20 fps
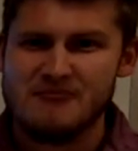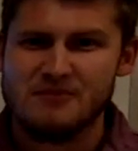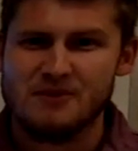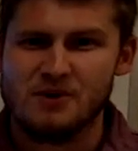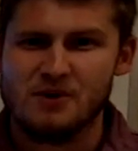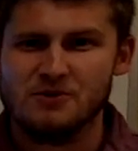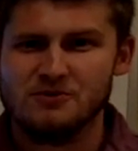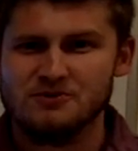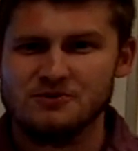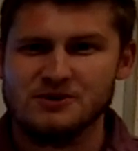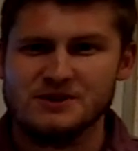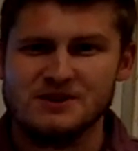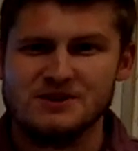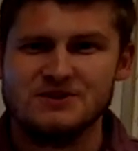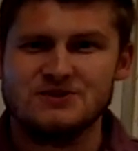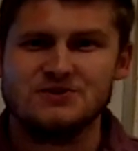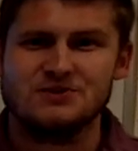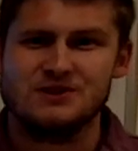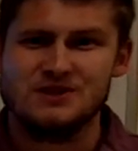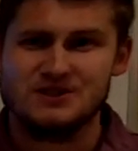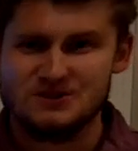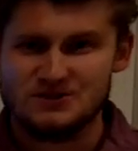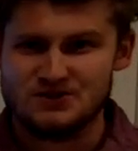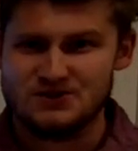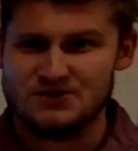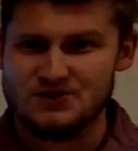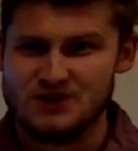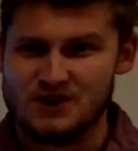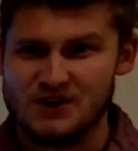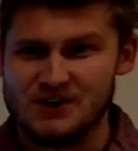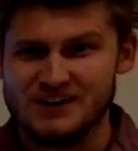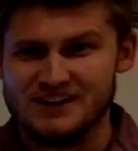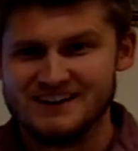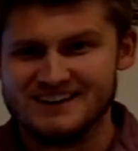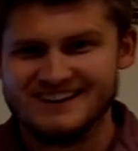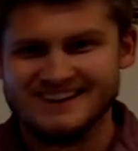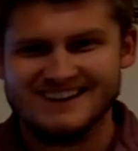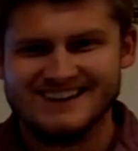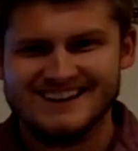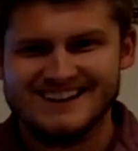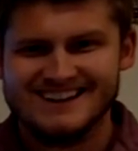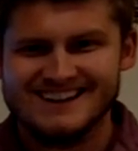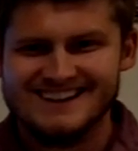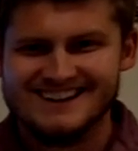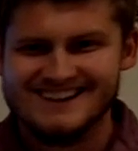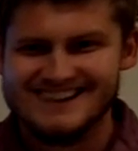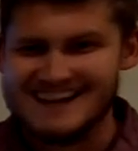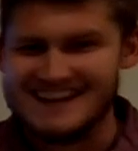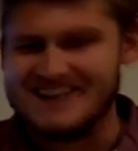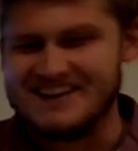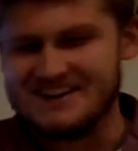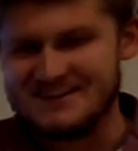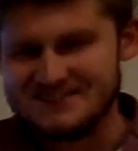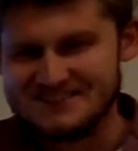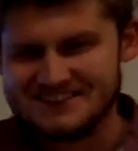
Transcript: but hopefully this will get you started. Thank you.